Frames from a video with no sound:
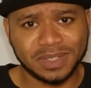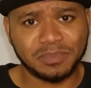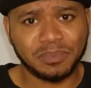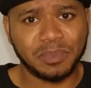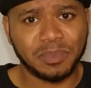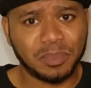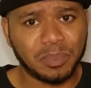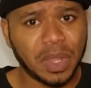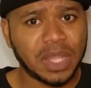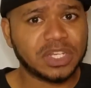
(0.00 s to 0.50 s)

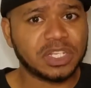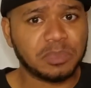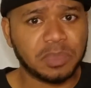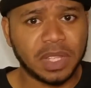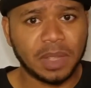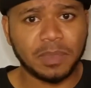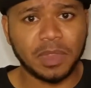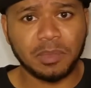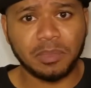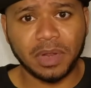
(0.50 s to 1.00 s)
basically becoming
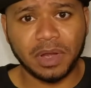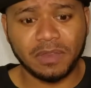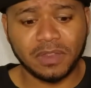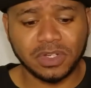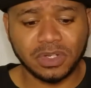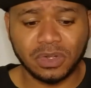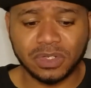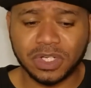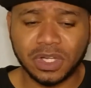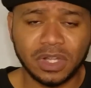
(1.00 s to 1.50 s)
the butt of the joke,
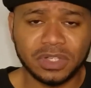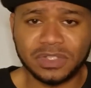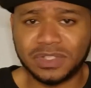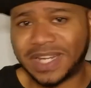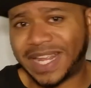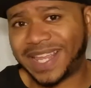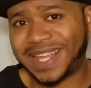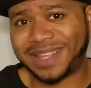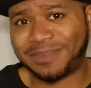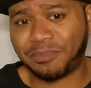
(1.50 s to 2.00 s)
she also not,
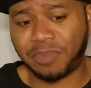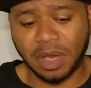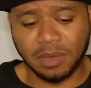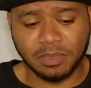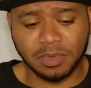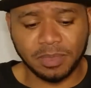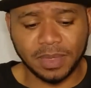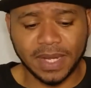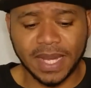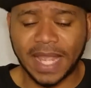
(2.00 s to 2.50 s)

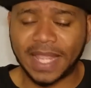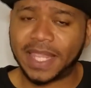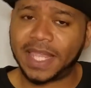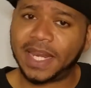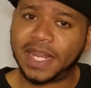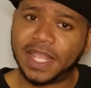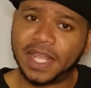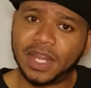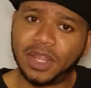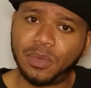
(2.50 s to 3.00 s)
probably not getting
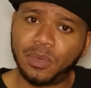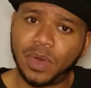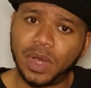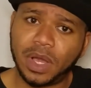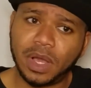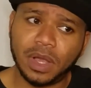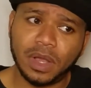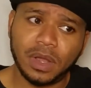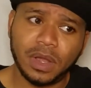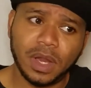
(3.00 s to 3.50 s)

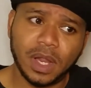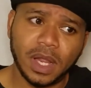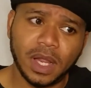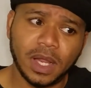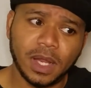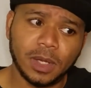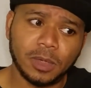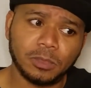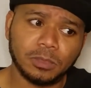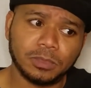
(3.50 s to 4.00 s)
anywhere
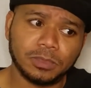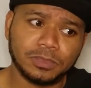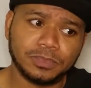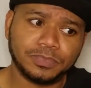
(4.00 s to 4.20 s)
um,